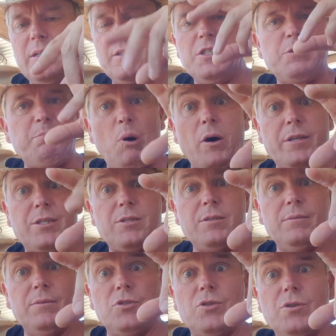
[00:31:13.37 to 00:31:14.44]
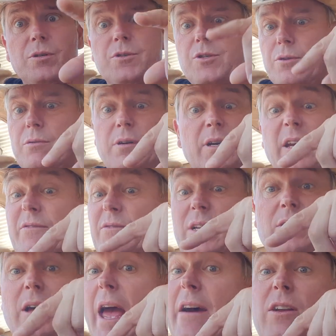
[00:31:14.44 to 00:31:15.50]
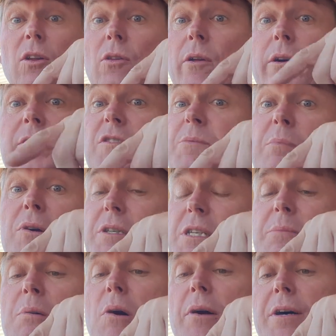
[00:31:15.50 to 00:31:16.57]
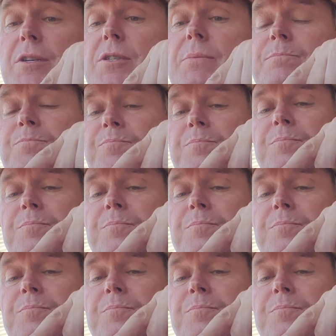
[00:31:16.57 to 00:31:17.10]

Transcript: spice is good too. I haven't had a lot of spicy pies.